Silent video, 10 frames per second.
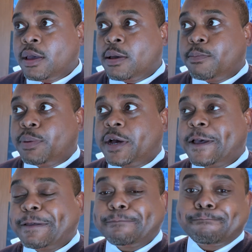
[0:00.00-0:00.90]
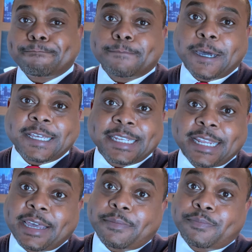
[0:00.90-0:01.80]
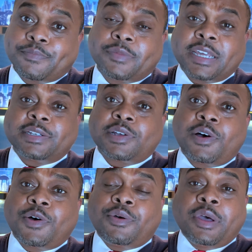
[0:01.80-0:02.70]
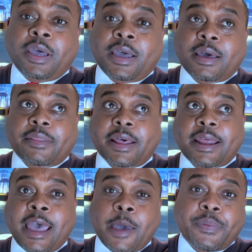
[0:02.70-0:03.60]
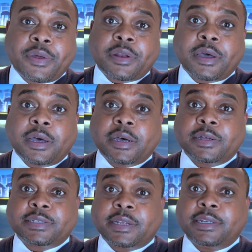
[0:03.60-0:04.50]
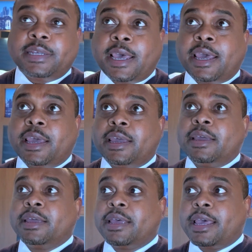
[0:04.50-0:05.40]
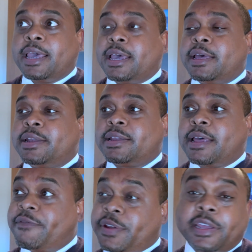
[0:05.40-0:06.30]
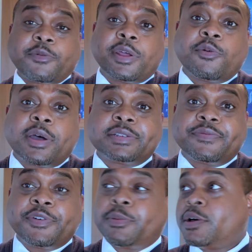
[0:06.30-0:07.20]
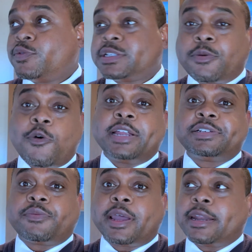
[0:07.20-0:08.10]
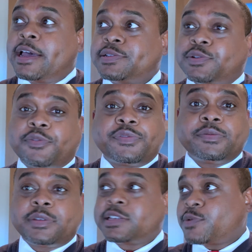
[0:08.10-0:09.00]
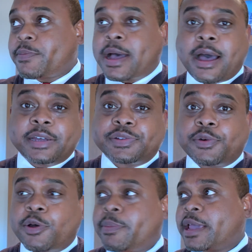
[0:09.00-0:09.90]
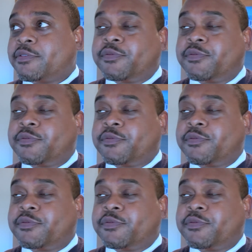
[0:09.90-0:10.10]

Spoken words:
But other than that, that is all that happened today. And I'm finna get ready to watch some football, which I'm watching right now. So that's why my eyes are going back and